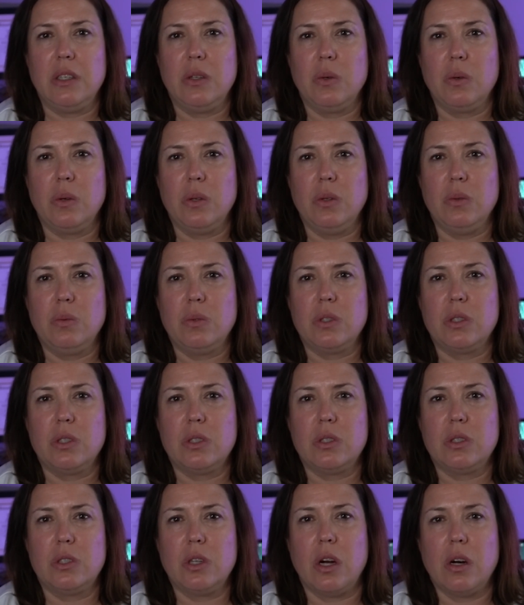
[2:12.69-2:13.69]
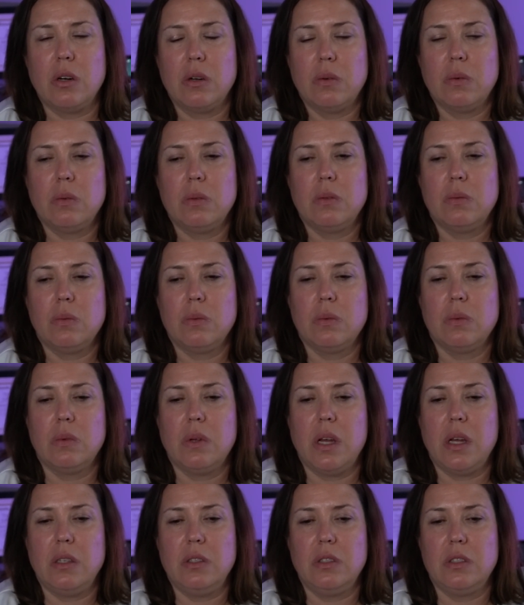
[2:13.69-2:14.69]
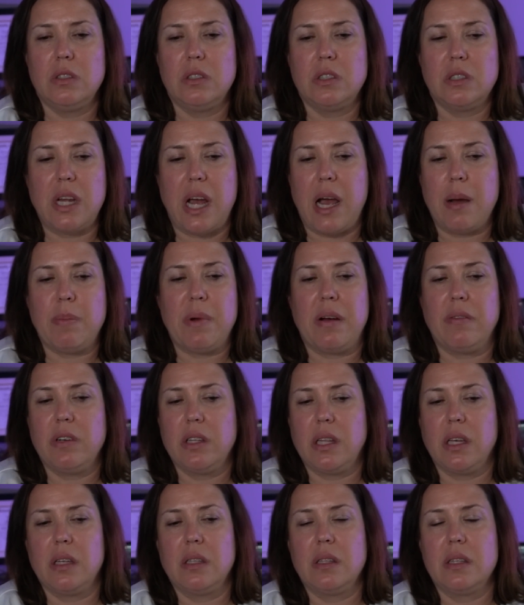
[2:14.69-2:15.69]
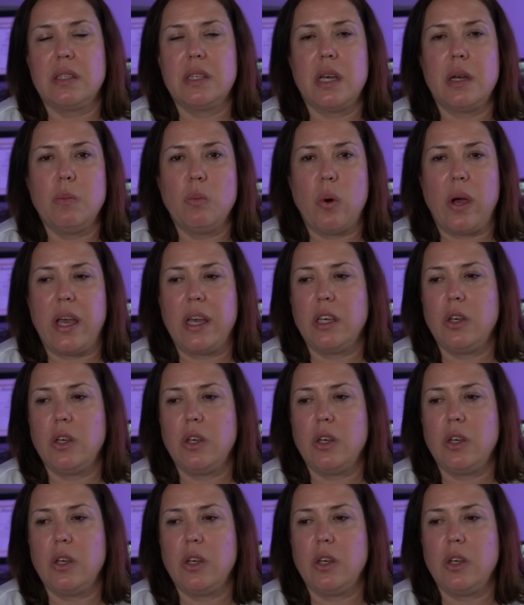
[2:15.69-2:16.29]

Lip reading: You start and stop everything the same way.